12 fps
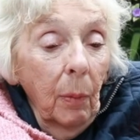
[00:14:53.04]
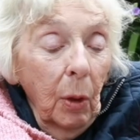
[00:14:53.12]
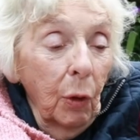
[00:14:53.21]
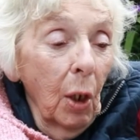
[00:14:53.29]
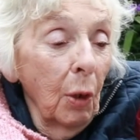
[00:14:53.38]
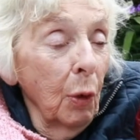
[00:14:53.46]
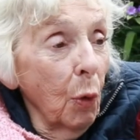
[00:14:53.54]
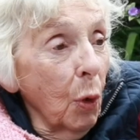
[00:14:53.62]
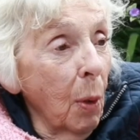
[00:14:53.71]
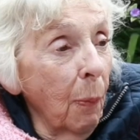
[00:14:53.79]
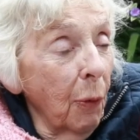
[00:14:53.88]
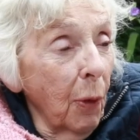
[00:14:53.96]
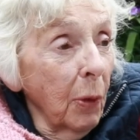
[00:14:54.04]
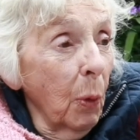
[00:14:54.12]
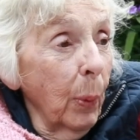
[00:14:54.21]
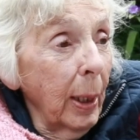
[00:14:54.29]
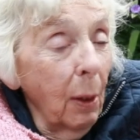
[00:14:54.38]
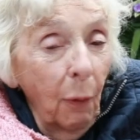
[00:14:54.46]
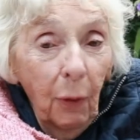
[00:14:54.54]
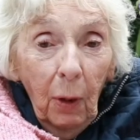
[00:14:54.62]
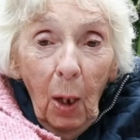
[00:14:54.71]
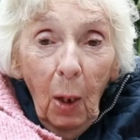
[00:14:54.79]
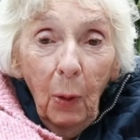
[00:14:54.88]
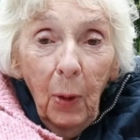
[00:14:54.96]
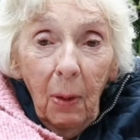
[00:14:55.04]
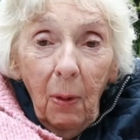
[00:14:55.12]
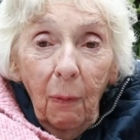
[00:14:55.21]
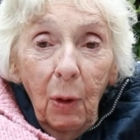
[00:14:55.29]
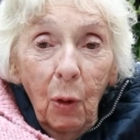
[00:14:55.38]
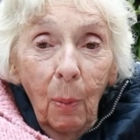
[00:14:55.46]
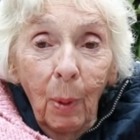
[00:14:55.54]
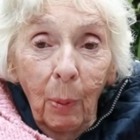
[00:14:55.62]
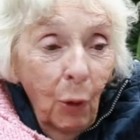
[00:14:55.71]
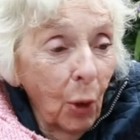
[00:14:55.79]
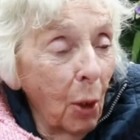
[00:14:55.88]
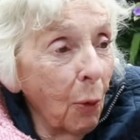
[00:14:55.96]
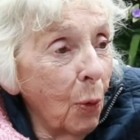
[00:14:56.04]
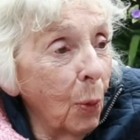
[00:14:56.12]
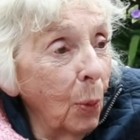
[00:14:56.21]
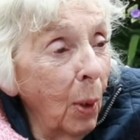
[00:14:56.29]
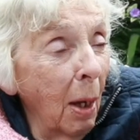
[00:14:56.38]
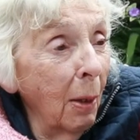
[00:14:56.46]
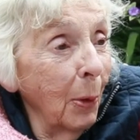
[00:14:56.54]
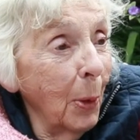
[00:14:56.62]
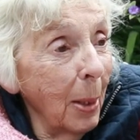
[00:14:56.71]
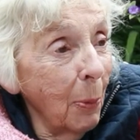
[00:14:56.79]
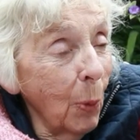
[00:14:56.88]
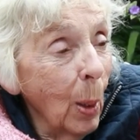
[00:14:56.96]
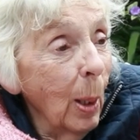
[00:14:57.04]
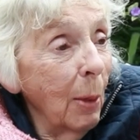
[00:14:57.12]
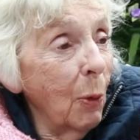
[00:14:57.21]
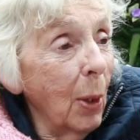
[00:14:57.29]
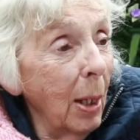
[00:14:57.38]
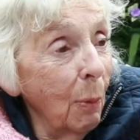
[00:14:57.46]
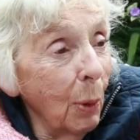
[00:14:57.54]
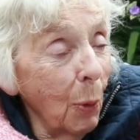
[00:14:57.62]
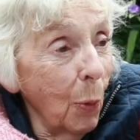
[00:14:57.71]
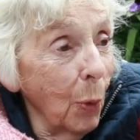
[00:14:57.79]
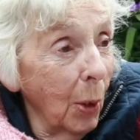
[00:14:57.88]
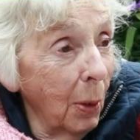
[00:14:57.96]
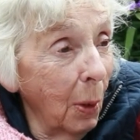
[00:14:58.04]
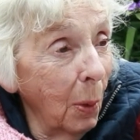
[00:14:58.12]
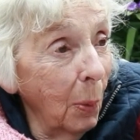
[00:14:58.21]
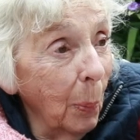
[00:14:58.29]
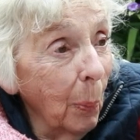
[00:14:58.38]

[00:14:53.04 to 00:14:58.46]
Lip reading: Geraldine used to come to Wicklow for our holidays every summer when she got her school holidays and stay with us, you know.